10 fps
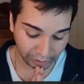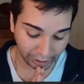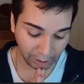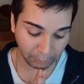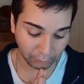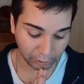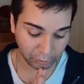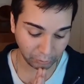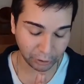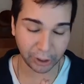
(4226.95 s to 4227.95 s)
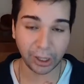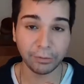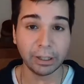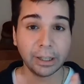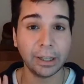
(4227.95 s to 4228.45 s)
able to achieve
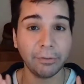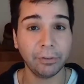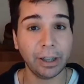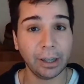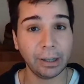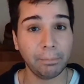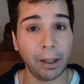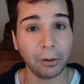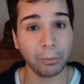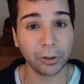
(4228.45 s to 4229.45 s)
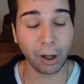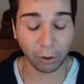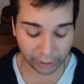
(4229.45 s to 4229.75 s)
significantly better results.